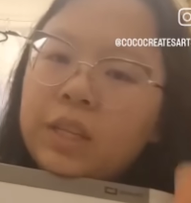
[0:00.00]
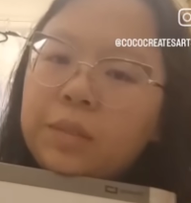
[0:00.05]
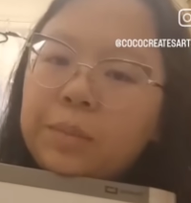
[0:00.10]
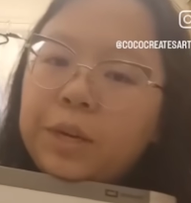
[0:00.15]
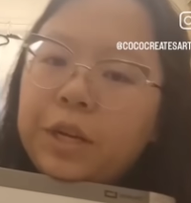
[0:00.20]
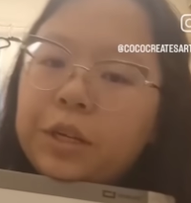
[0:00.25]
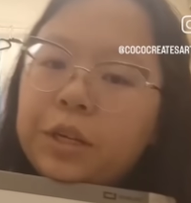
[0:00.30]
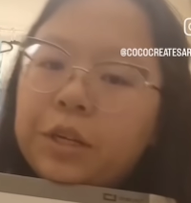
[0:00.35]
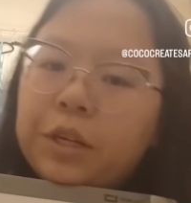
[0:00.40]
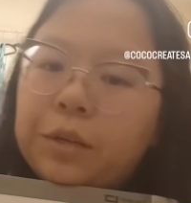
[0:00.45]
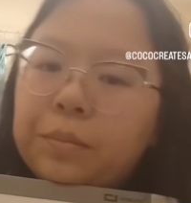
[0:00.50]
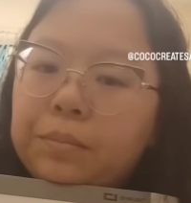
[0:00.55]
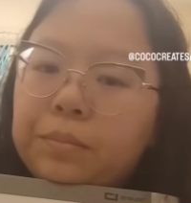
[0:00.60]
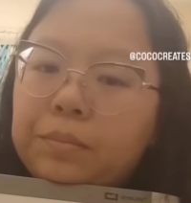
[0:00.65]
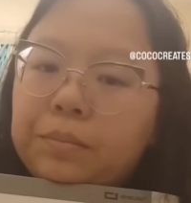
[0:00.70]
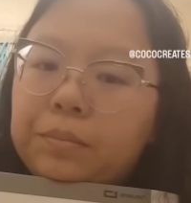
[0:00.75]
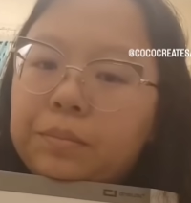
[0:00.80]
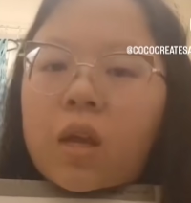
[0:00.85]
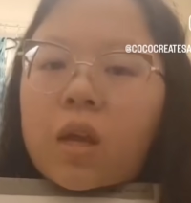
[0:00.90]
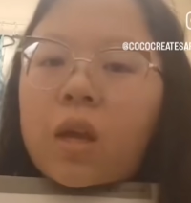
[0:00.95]
That's better.
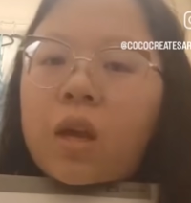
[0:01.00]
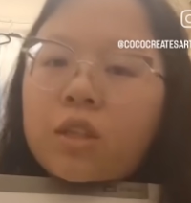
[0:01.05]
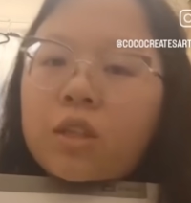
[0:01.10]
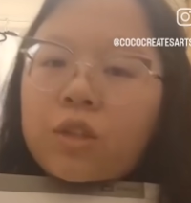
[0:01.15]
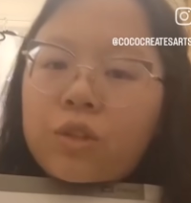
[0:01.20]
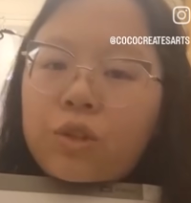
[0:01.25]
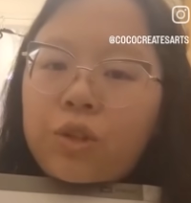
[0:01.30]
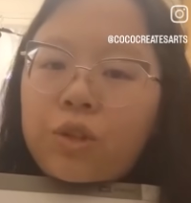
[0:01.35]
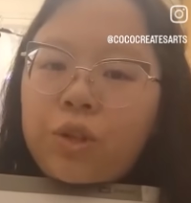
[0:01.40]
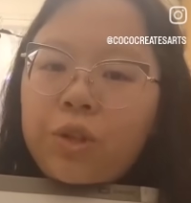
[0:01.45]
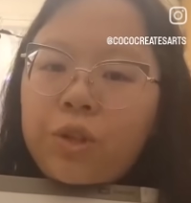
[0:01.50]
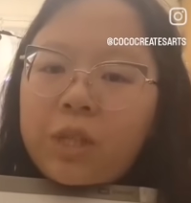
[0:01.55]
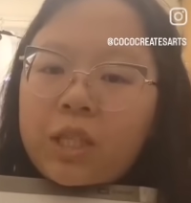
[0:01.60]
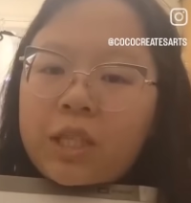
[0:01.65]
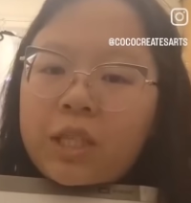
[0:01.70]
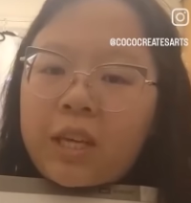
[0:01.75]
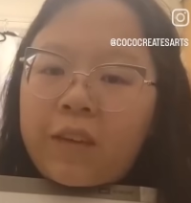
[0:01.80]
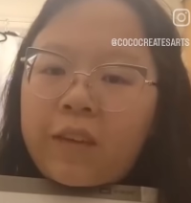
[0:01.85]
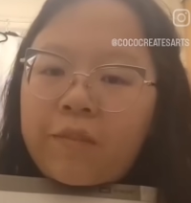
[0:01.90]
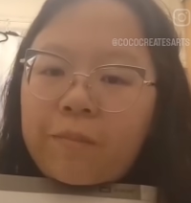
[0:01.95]
So tulip
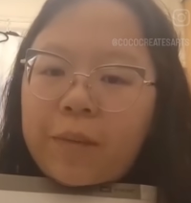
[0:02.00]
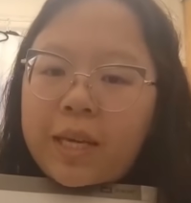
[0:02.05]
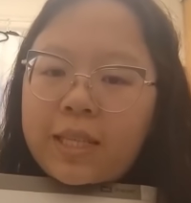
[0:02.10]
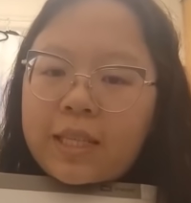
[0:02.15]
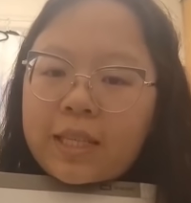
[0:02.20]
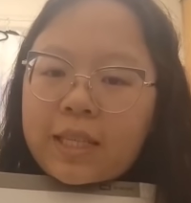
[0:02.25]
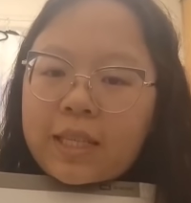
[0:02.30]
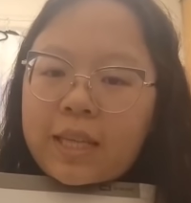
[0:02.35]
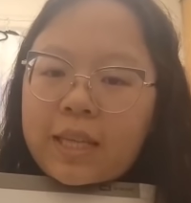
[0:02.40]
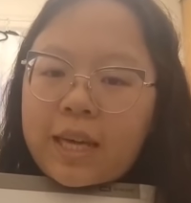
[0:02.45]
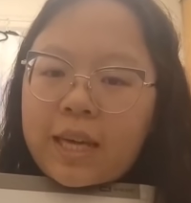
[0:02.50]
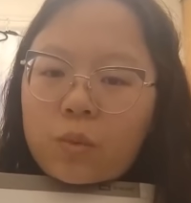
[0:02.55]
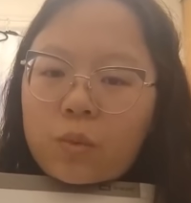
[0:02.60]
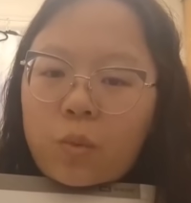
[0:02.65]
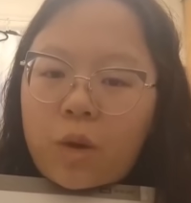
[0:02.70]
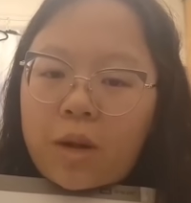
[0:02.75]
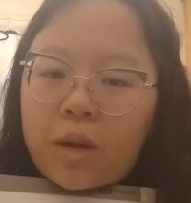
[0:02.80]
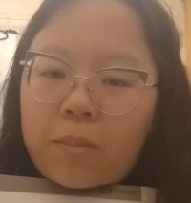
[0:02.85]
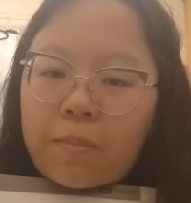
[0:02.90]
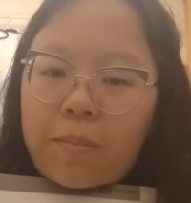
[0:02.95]
sleeve basically has
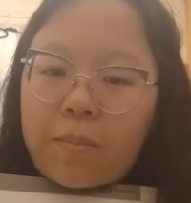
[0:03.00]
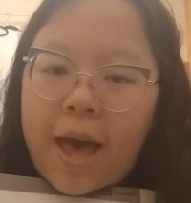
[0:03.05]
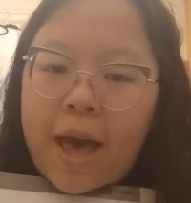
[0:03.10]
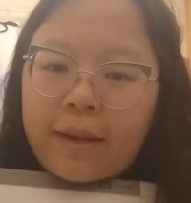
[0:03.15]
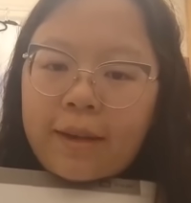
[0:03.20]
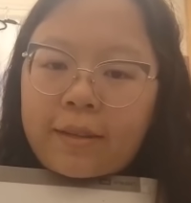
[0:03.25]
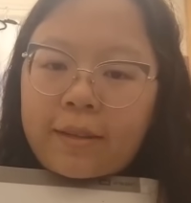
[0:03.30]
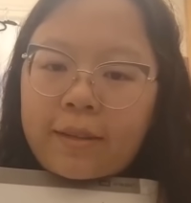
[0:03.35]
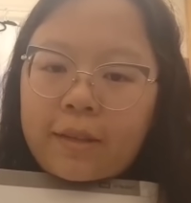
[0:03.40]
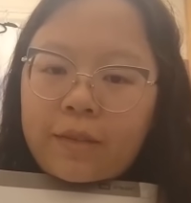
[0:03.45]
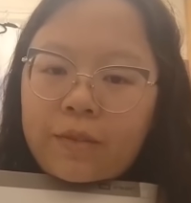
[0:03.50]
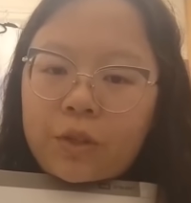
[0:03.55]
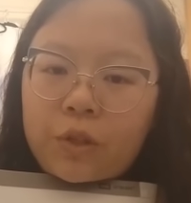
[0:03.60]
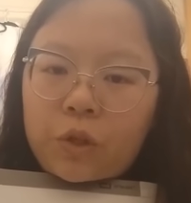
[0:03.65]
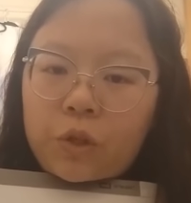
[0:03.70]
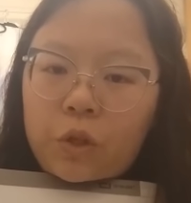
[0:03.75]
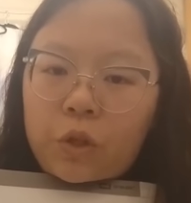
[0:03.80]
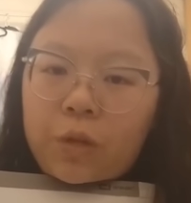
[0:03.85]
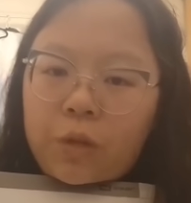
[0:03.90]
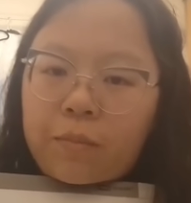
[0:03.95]
one petal of the
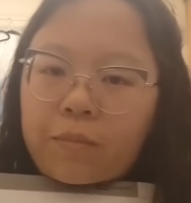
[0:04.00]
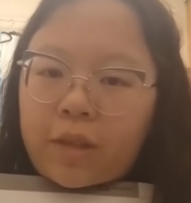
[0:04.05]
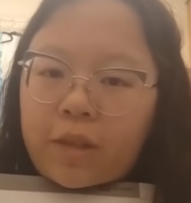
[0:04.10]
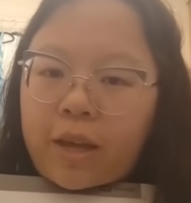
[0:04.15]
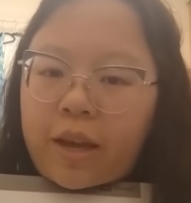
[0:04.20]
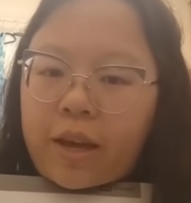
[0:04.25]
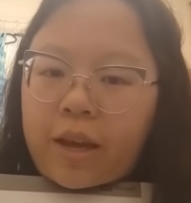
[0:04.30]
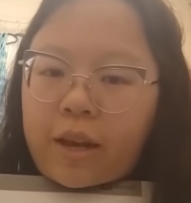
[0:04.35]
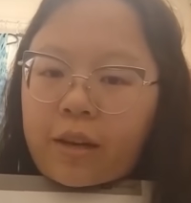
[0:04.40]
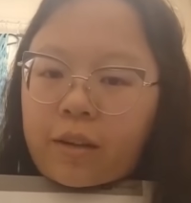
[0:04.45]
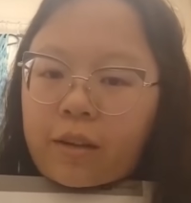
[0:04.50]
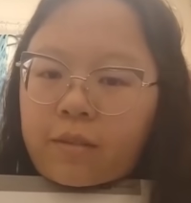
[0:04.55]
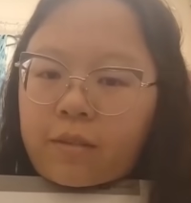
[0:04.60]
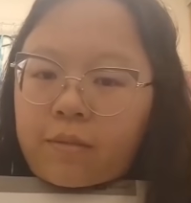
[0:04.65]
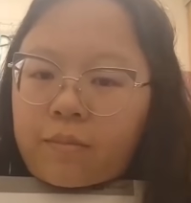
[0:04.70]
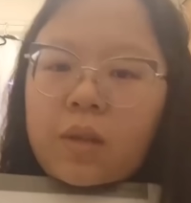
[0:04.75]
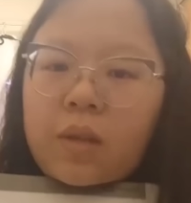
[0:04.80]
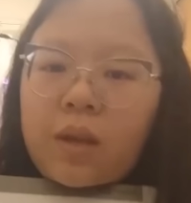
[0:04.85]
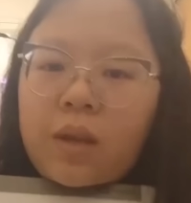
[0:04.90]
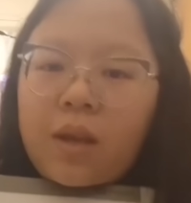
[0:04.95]
tulip there,
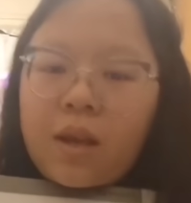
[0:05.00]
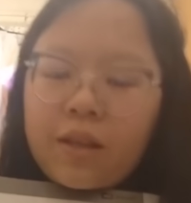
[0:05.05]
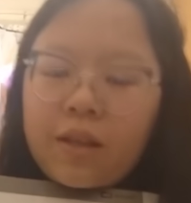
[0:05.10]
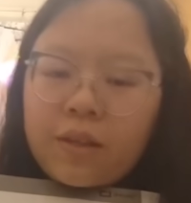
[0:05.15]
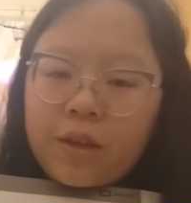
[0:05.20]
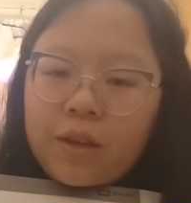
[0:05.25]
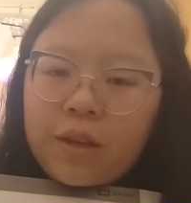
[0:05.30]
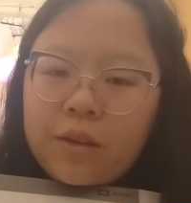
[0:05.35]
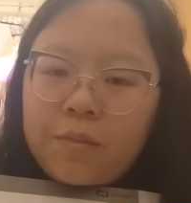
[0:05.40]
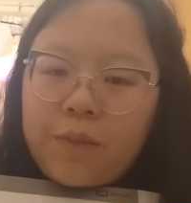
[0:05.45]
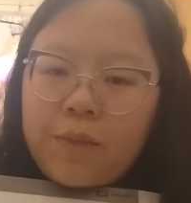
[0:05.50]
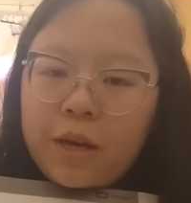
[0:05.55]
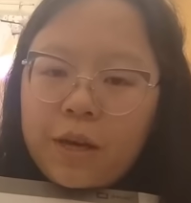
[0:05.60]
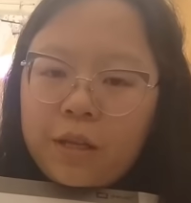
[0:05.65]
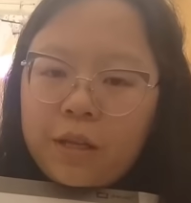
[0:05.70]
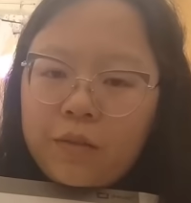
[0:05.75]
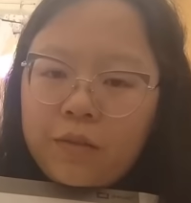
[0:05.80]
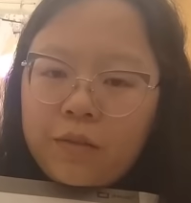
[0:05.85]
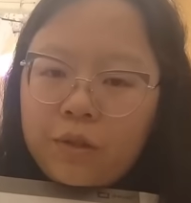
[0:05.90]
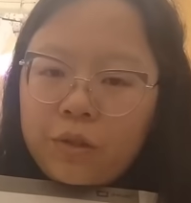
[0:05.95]
and the other
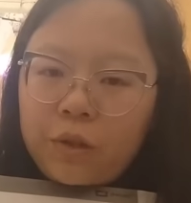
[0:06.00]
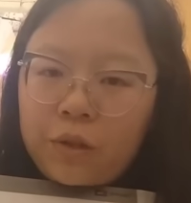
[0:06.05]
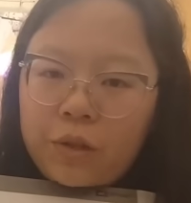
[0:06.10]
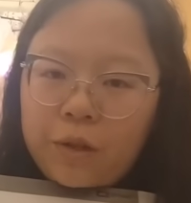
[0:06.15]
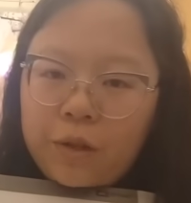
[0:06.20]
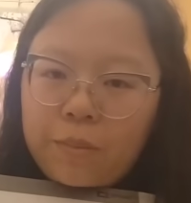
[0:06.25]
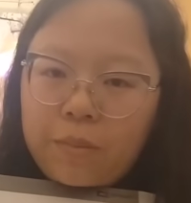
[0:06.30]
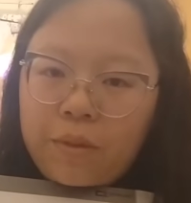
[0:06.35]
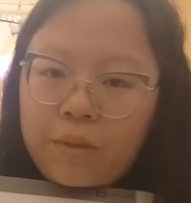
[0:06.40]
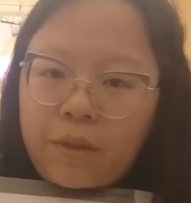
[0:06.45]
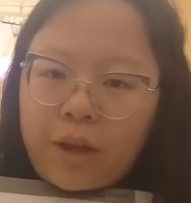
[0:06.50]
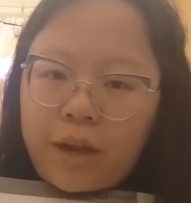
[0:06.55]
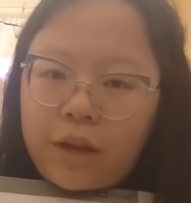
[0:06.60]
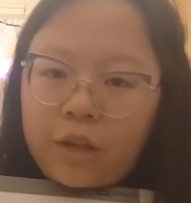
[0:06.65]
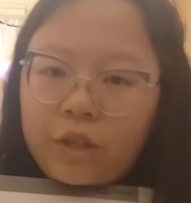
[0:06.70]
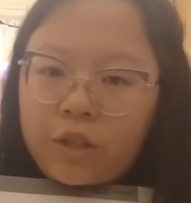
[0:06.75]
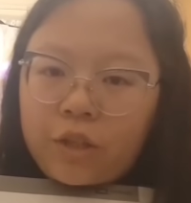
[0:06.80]
petal of the tulip there.